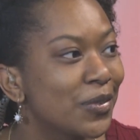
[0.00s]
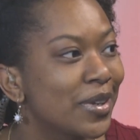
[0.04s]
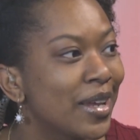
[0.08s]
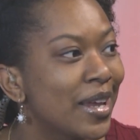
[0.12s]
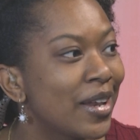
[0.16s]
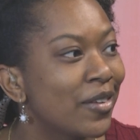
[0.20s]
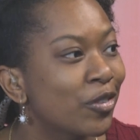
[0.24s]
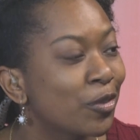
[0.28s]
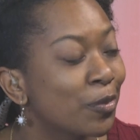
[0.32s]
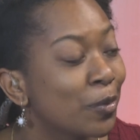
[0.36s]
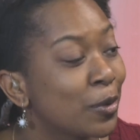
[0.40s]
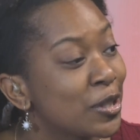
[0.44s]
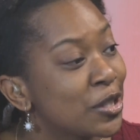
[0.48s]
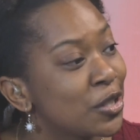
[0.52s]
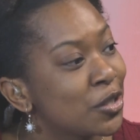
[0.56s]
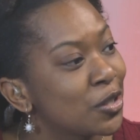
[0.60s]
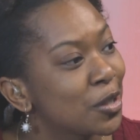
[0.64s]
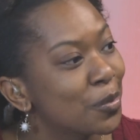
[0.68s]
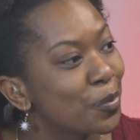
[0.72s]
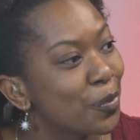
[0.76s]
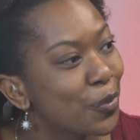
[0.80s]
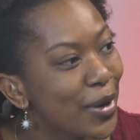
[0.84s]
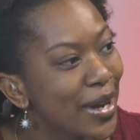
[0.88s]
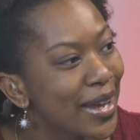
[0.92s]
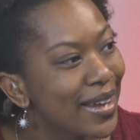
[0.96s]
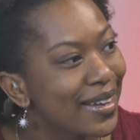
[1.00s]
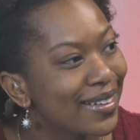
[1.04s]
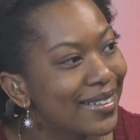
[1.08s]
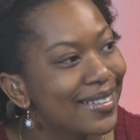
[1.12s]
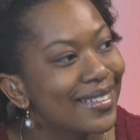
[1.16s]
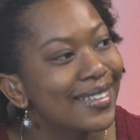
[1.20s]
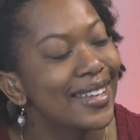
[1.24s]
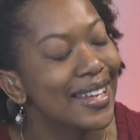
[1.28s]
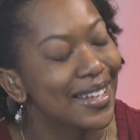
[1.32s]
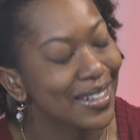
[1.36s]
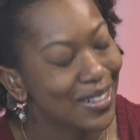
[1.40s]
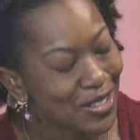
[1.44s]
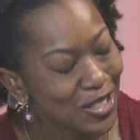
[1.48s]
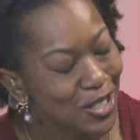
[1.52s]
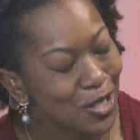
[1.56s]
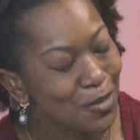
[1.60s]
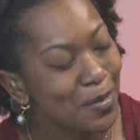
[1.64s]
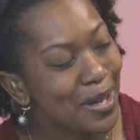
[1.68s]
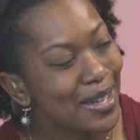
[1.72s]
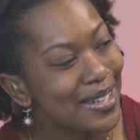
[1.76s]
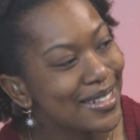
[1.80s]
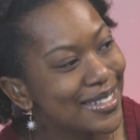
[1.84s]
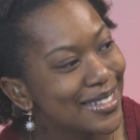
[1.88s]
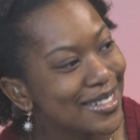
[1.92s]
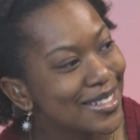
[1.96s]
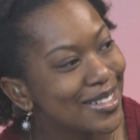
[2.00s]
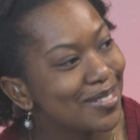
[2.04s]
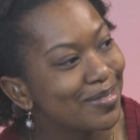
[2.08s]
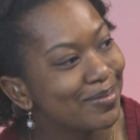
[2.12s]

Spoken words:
informational break. Thank you so much.